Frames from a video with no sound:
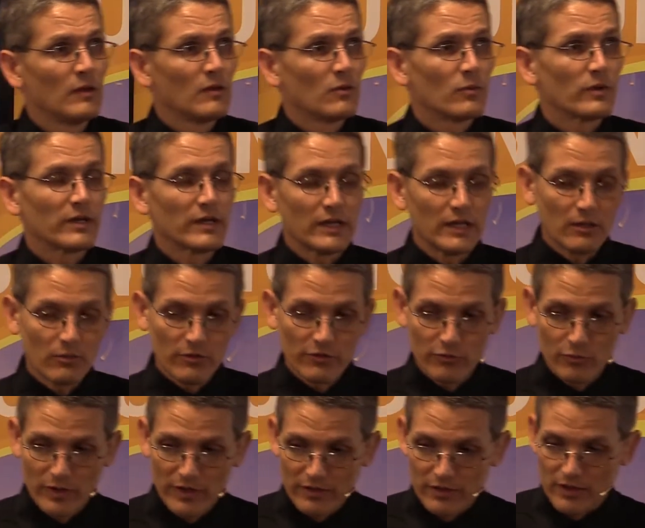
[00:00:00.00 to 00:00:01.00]
When he was
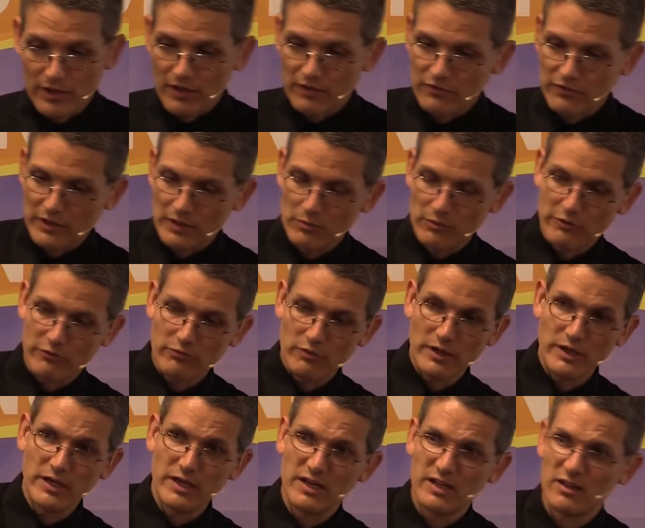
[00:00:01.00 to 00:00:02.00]
with us, he was
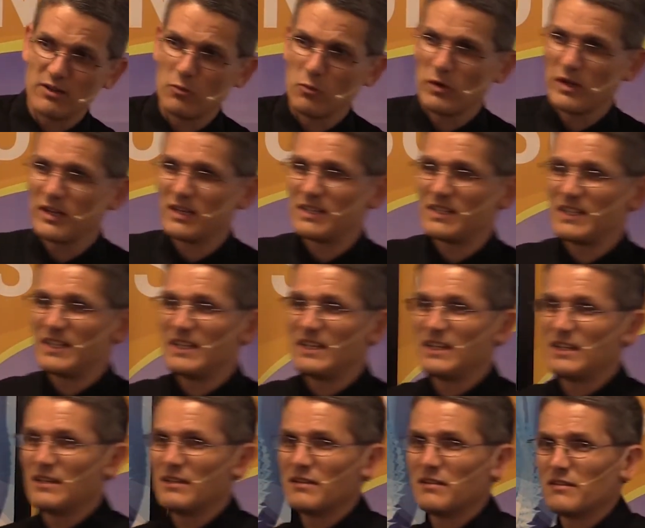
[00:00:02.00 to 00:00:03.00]
running in the
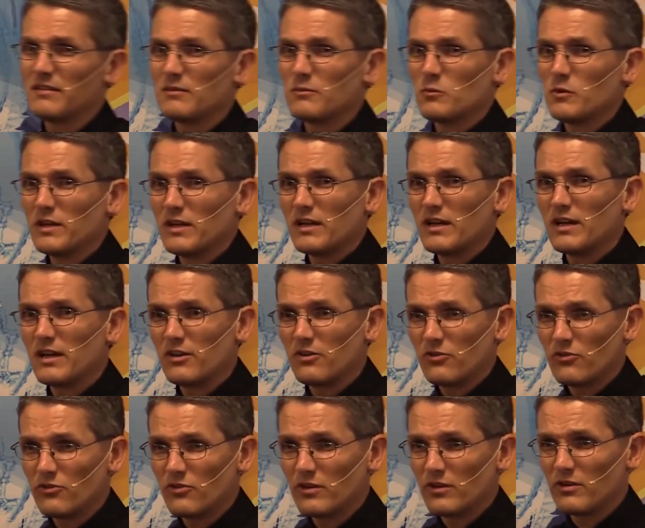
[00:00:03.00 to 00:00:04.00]
110s,
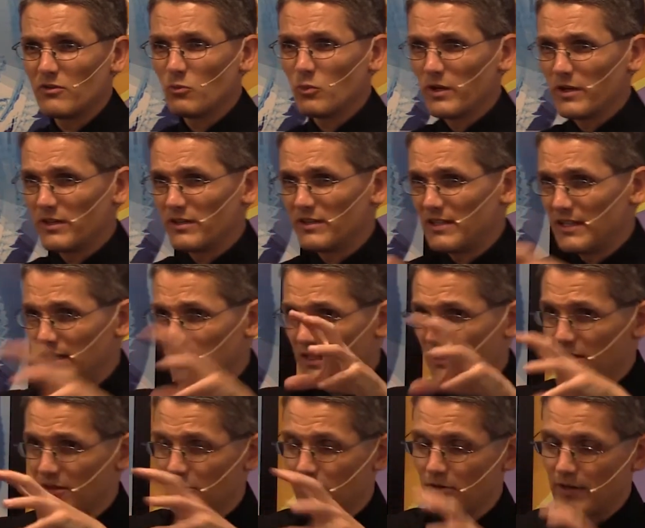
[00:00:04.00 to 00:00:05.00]
100s,
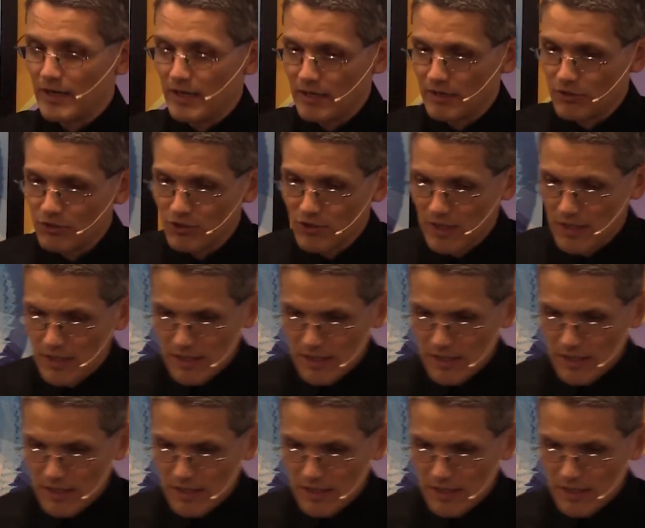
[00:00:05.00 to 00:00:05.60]
110s range,